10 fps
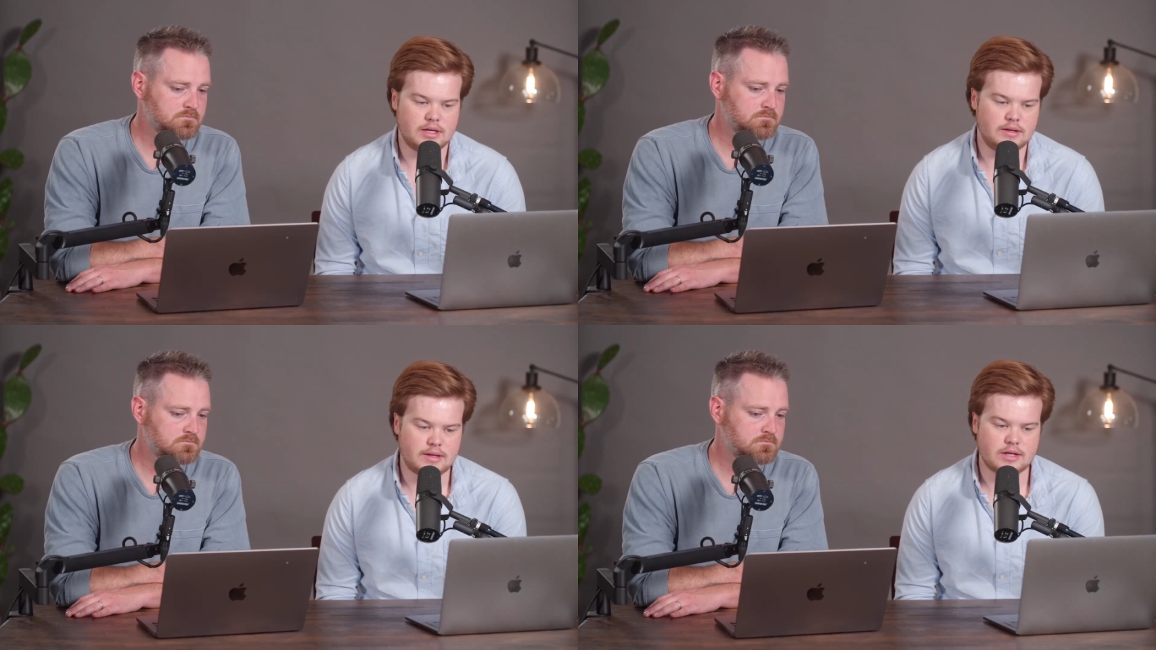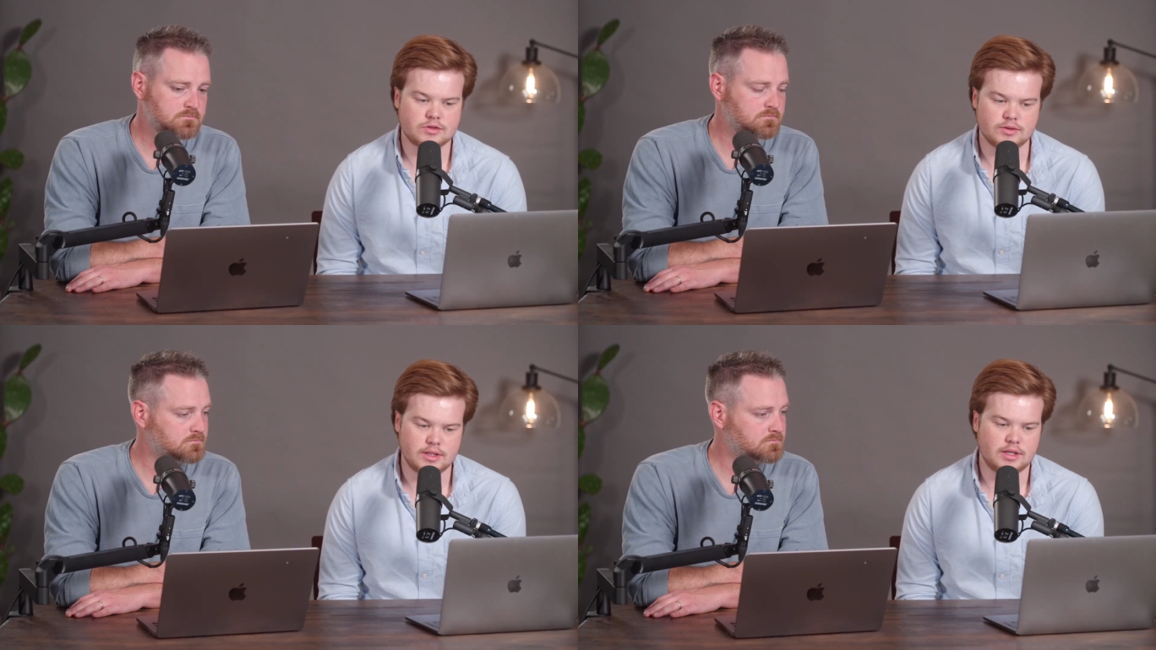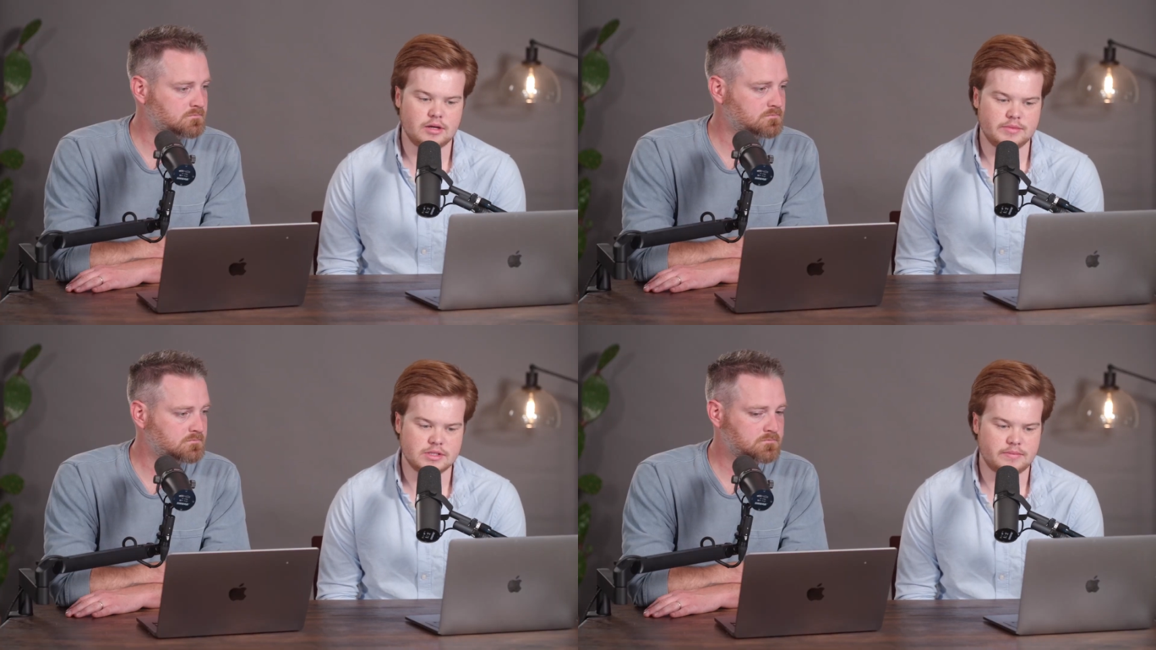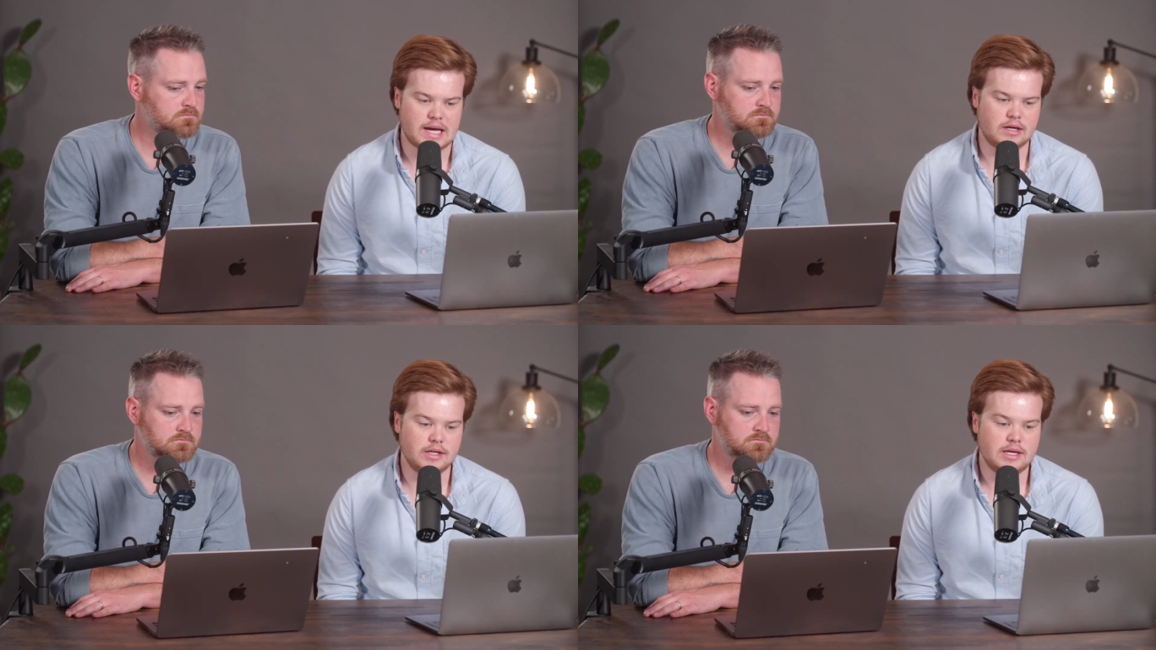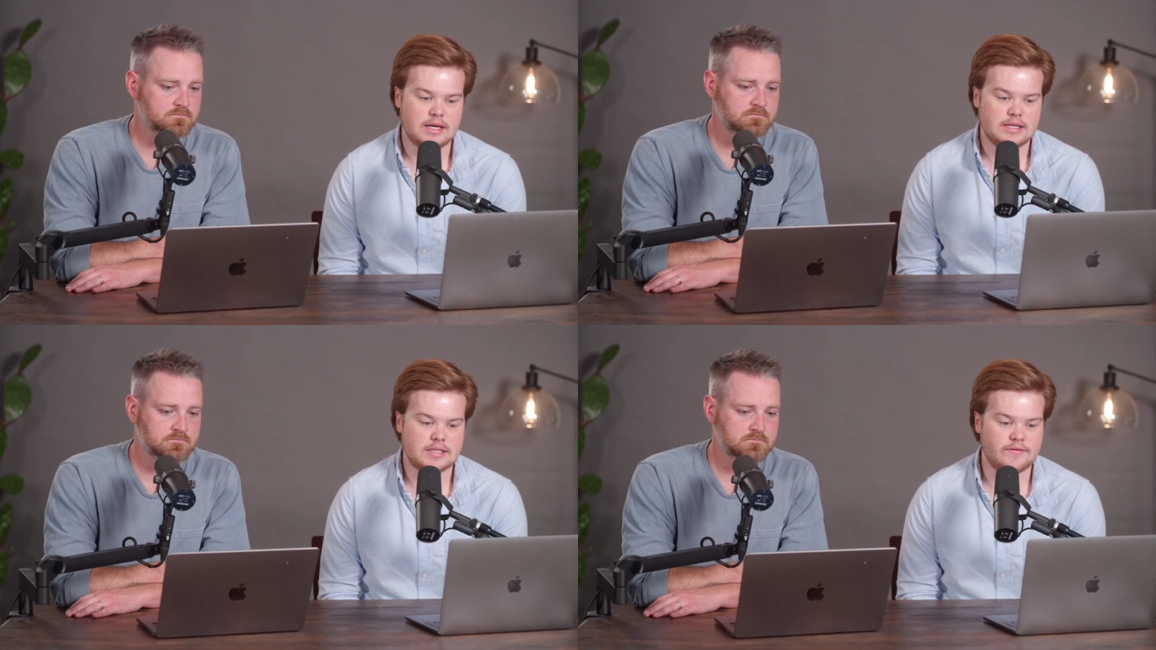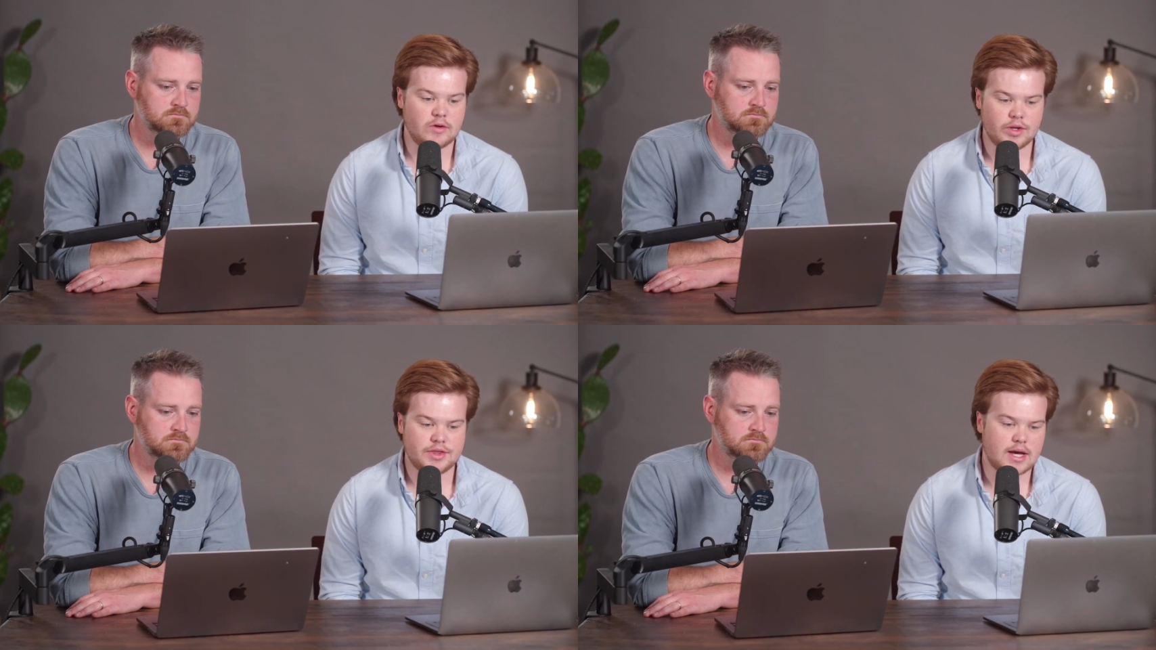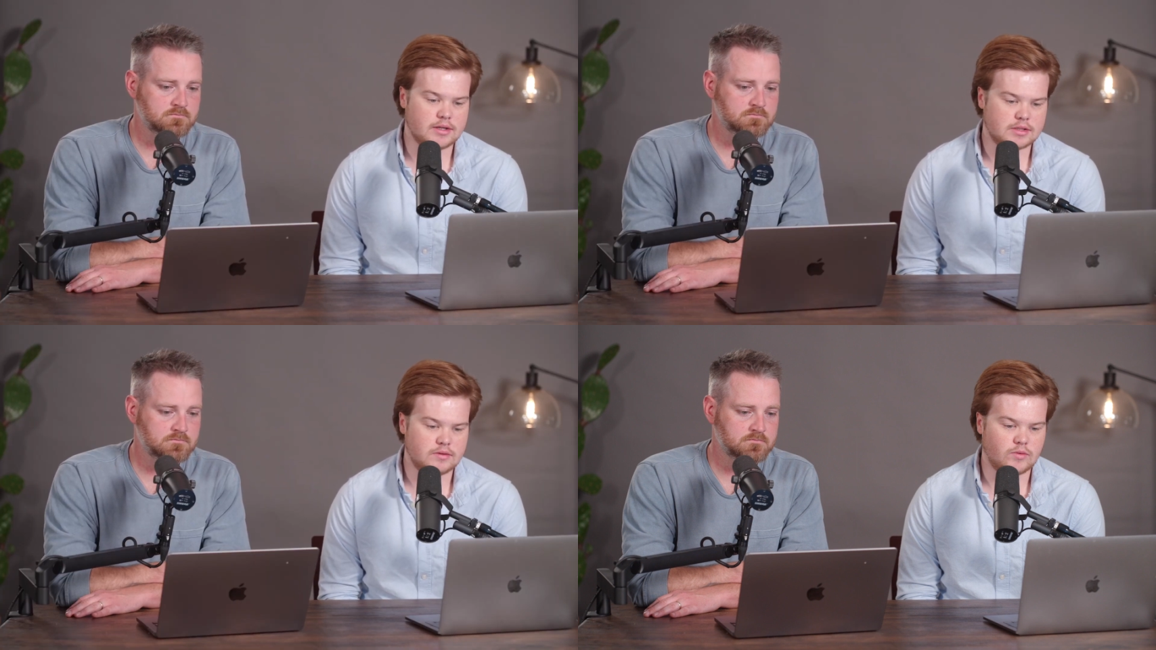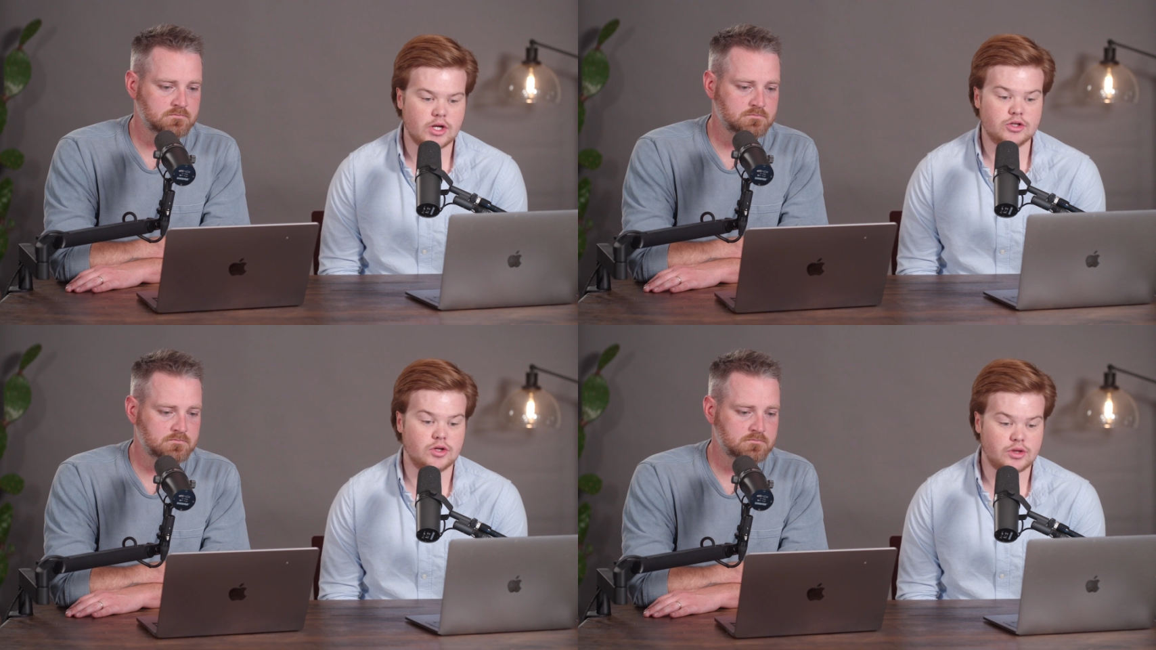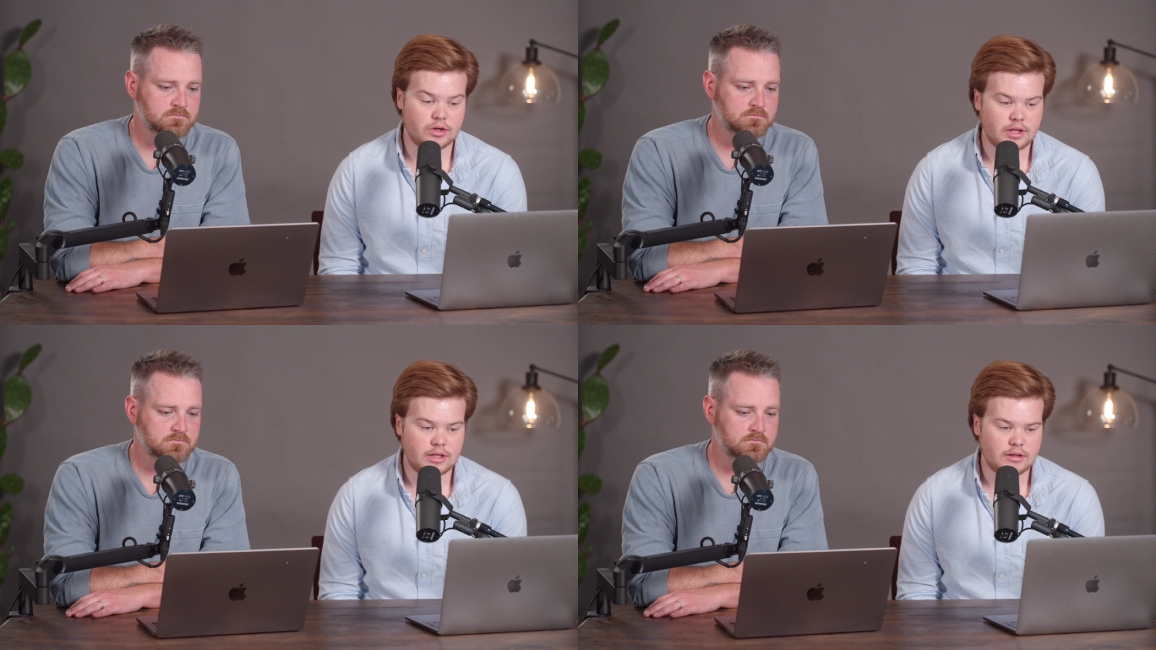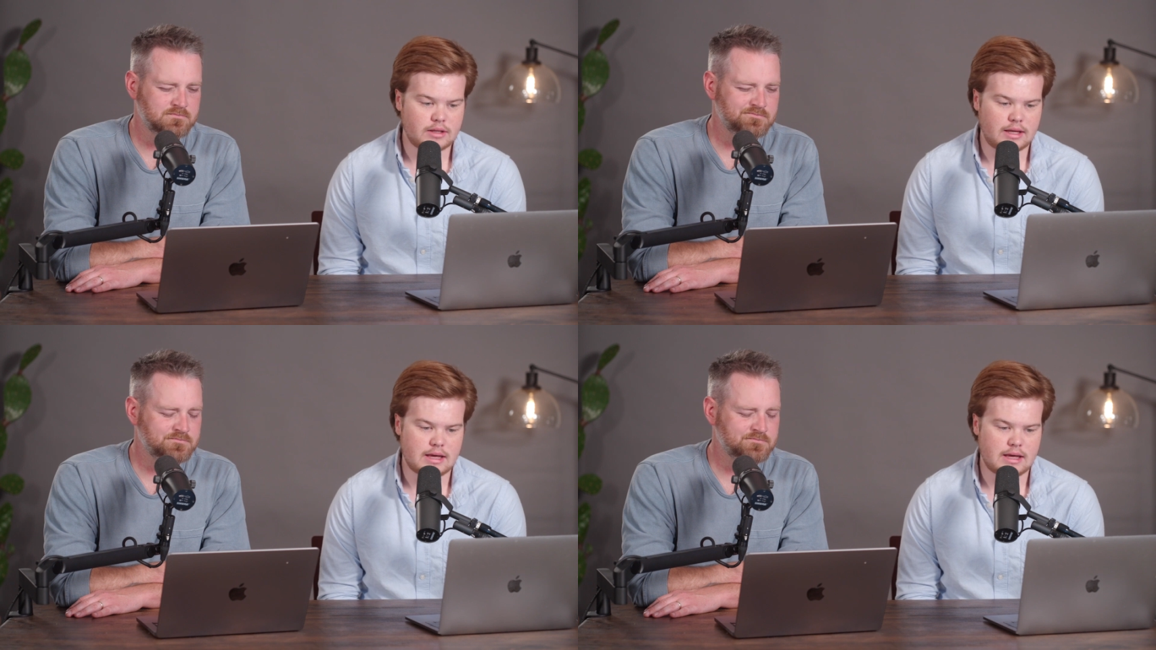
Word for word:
Speaker 1: uh, household income is about 71,130,